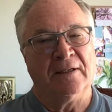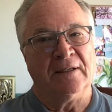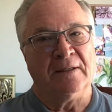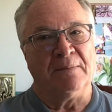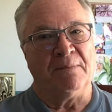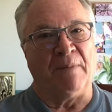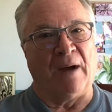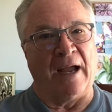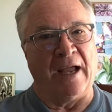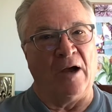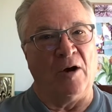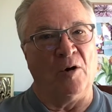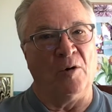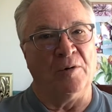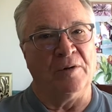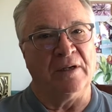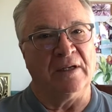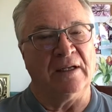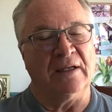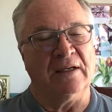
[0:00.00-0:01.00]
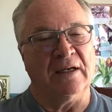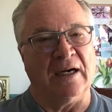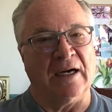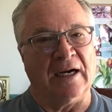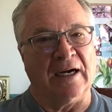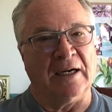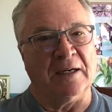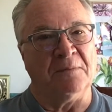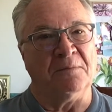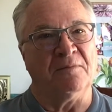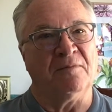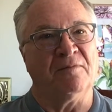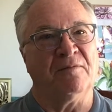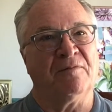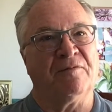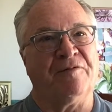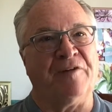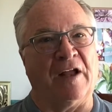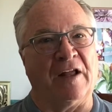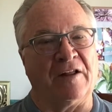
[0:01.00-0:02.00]
My own
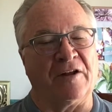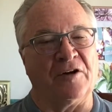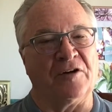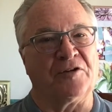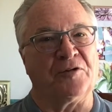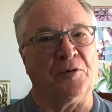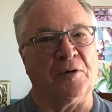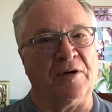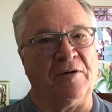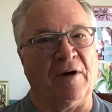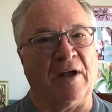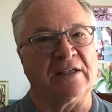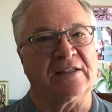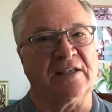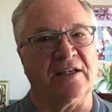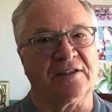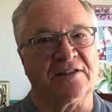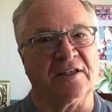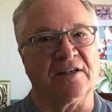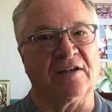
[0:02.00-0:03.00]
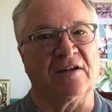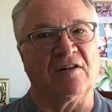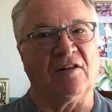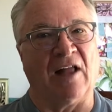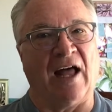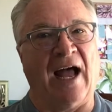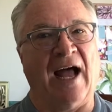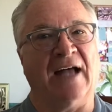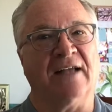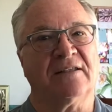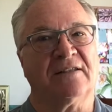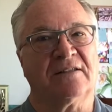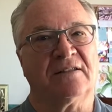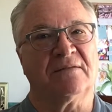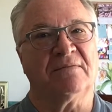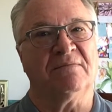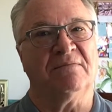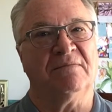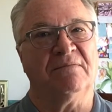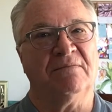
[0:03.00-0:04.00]
failure to address this in class
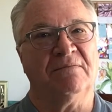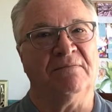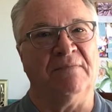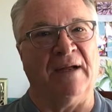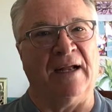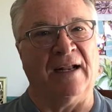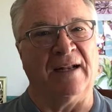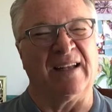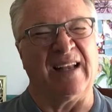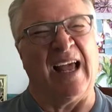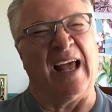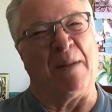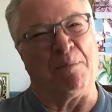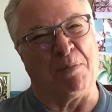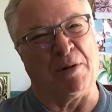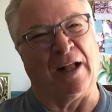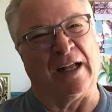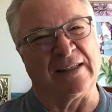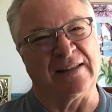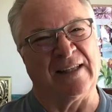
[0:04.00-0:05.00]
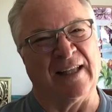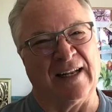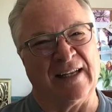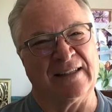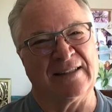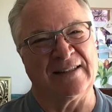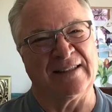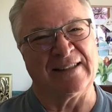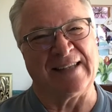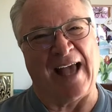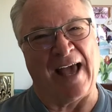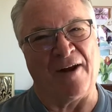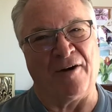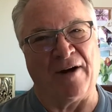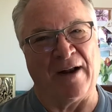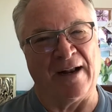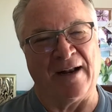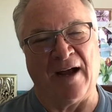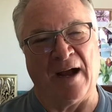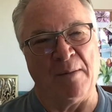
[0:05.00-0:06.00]
meant, and plus that it's
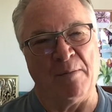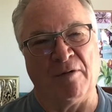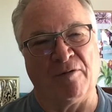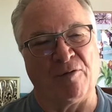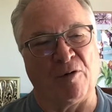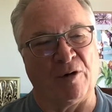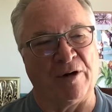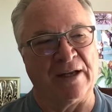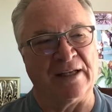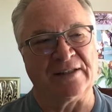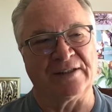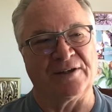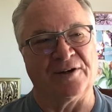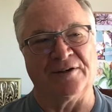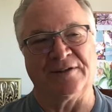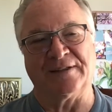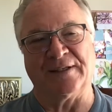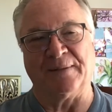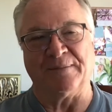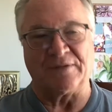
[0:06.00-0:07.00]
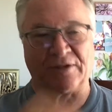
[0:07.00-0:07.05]
Saturday night before Easter, it seems